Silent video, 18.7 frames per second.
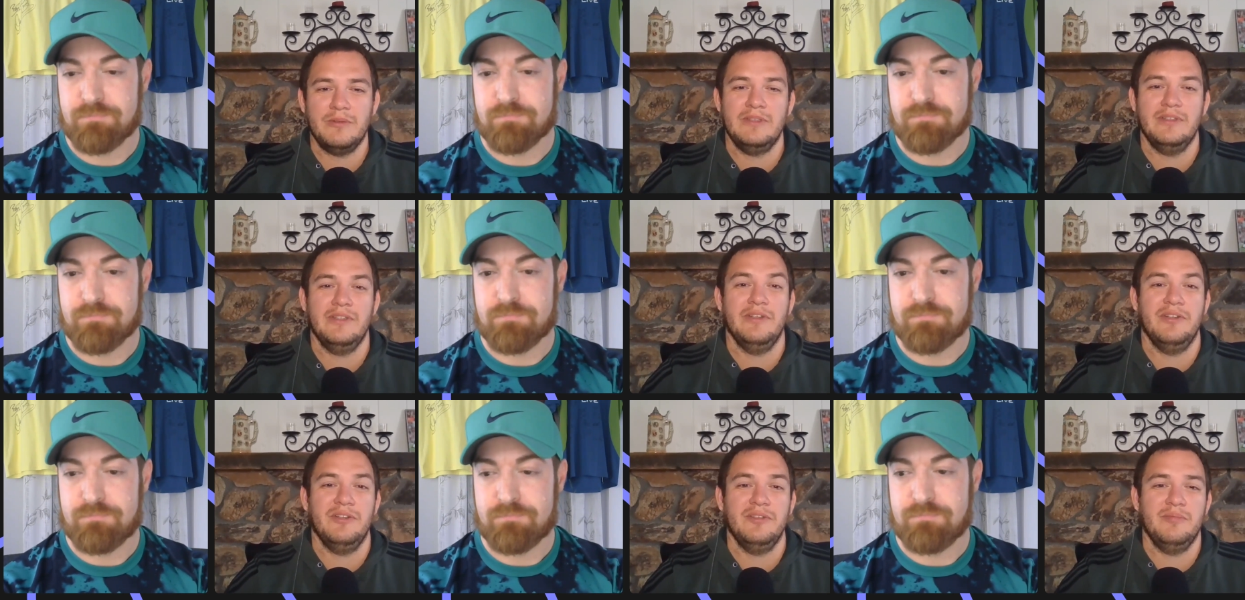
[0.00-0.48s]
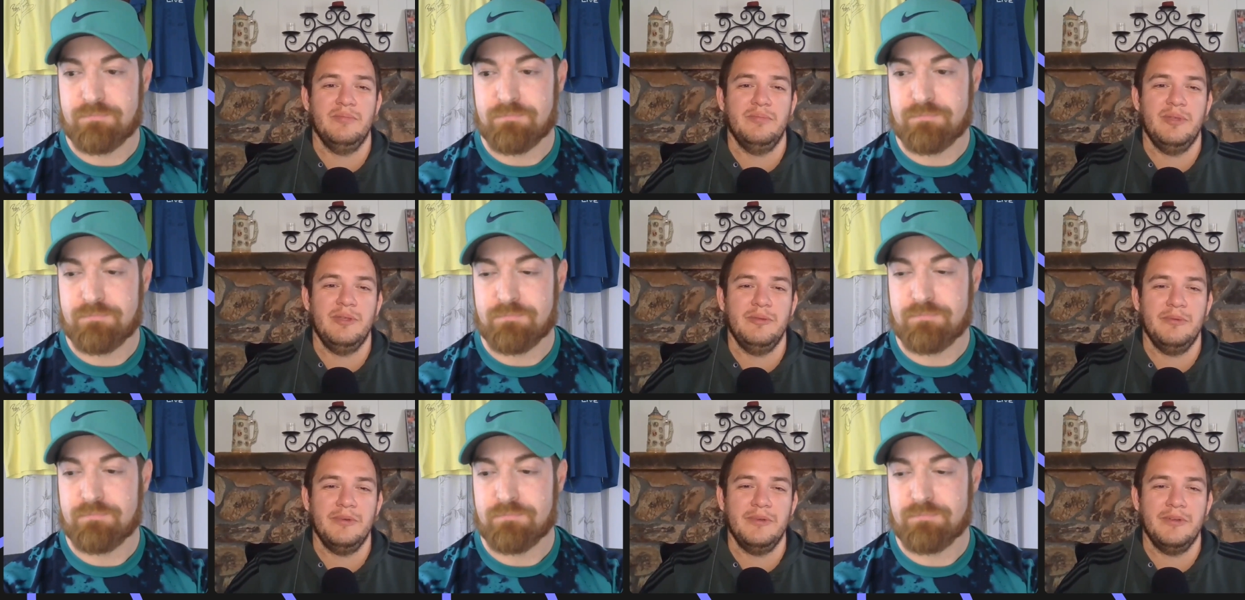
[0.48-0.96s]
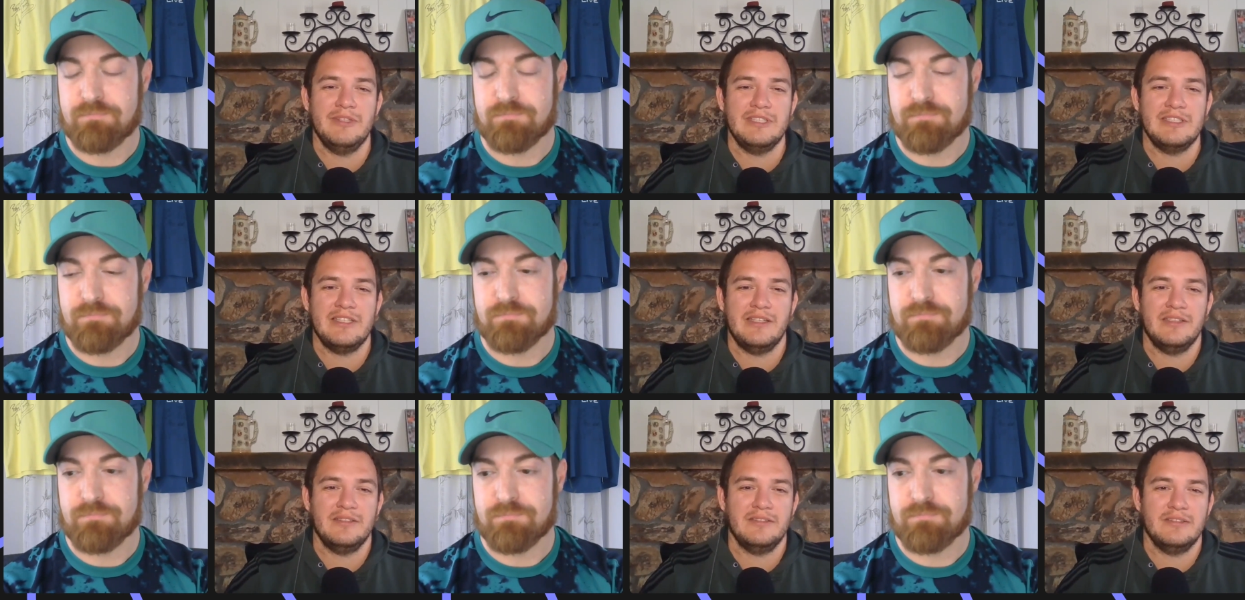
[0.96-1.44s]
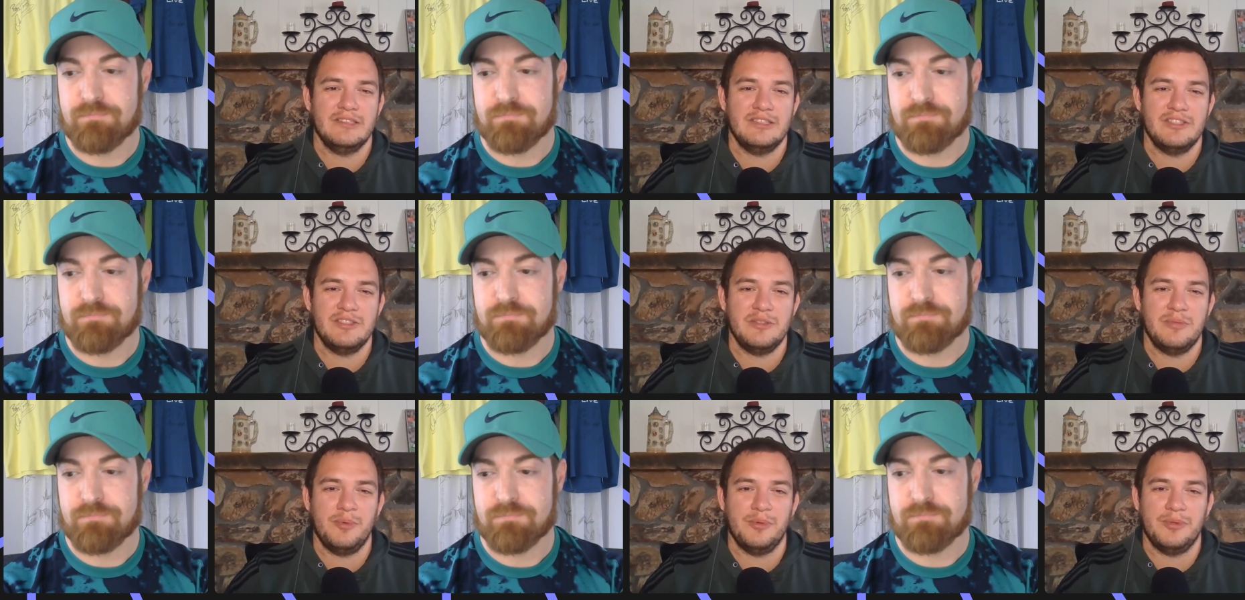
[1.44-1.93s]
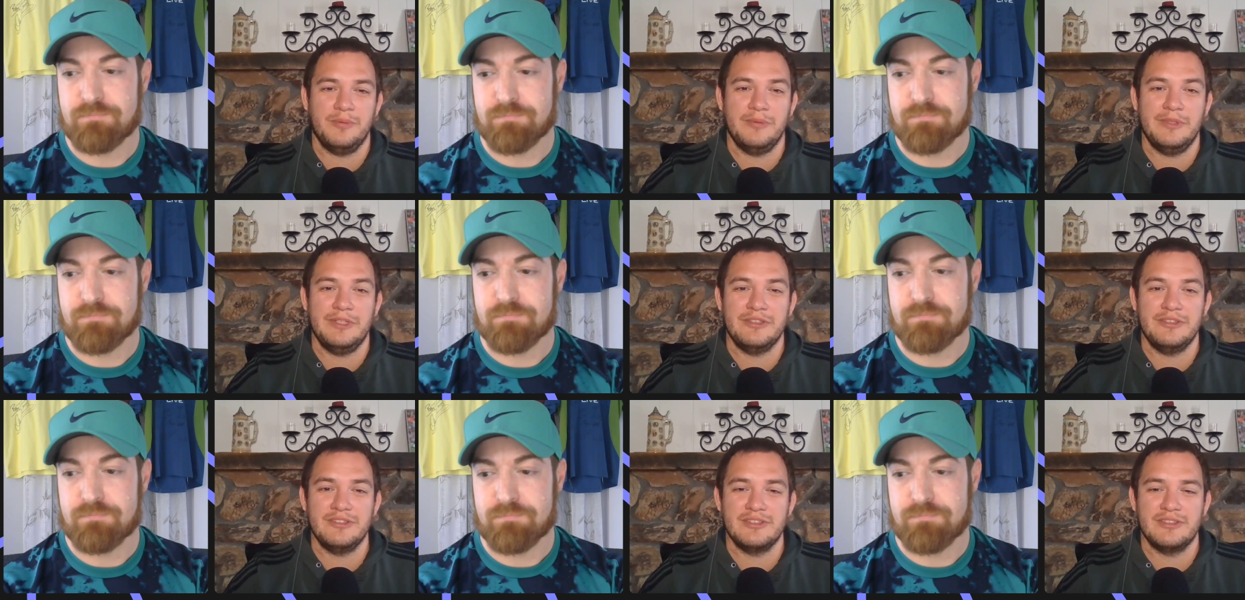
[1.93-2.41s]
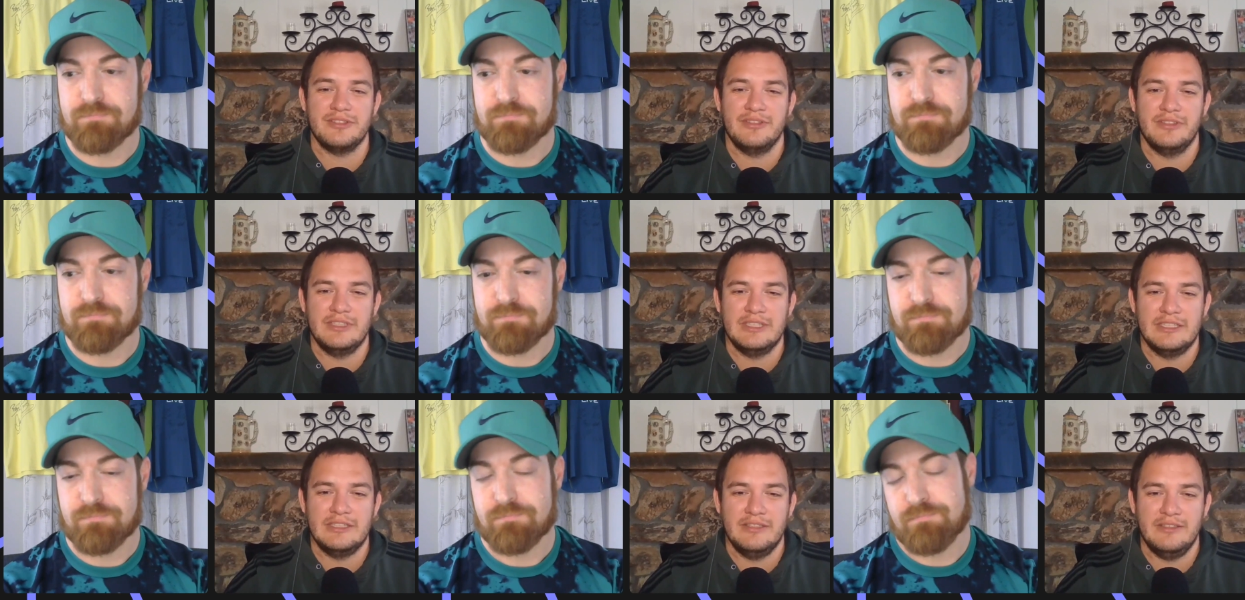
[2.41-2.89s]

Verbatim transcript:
Speaker 1: more well-known. People always like to support winners.